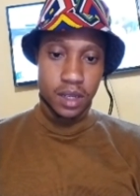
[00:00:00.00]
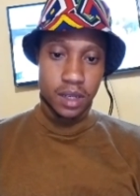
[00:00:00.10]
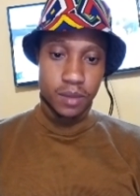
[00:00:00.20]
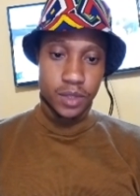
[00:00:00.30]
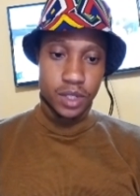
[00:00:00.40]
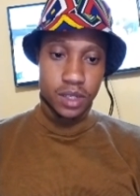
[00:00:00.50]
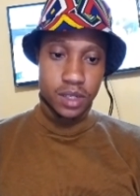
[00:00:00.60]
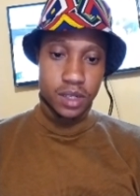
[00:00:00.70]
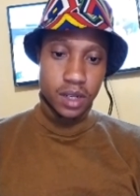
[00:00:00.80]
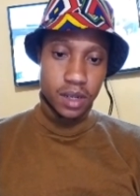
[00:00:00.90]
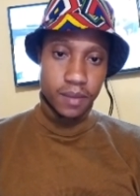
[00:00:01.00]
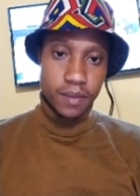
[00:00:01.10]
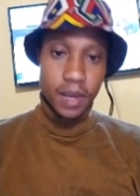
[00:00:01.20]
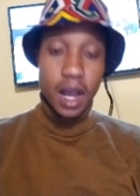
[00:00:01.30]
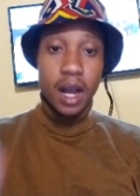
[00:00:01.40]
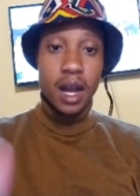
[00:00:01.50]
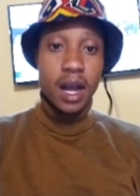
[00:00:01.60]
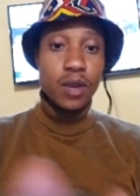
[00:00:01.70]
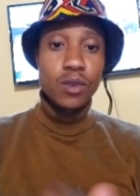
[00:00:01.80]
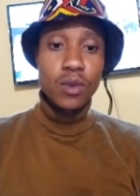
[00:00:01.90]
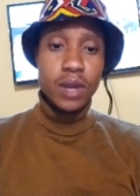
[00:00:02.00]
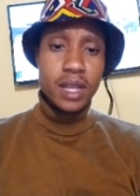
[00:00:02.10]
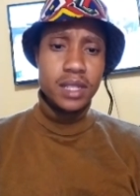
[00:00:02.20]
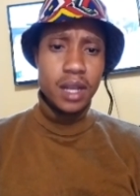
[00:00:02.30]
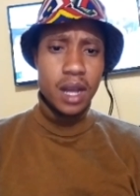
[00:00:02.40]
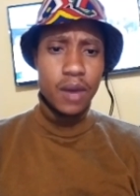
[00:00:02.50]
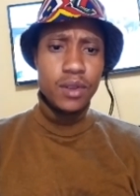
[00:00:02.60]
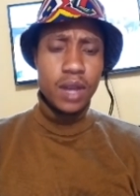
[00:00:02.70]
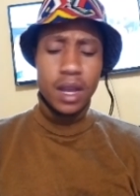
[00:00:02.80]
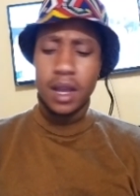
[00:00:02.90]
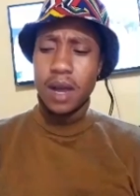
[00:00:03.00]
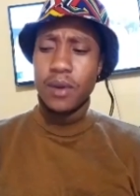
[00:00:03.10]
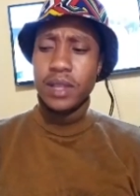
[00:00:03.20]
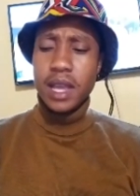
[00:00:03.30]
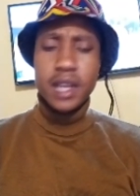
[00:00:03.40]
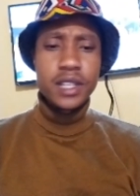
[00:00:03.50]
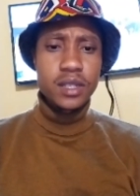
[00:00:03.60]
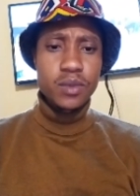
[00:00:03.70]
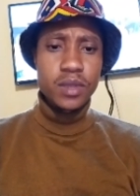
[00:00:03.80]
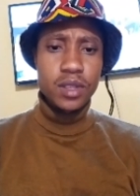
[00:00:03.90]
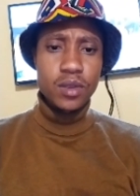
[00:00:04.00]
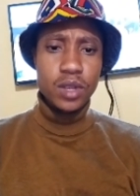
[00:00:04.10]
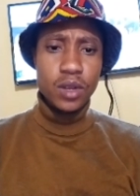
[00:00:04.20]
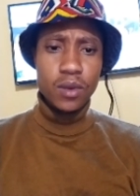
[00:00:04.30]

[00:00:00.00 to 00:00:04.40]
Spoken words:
I'm just I don't know, guys. How are the energies with you?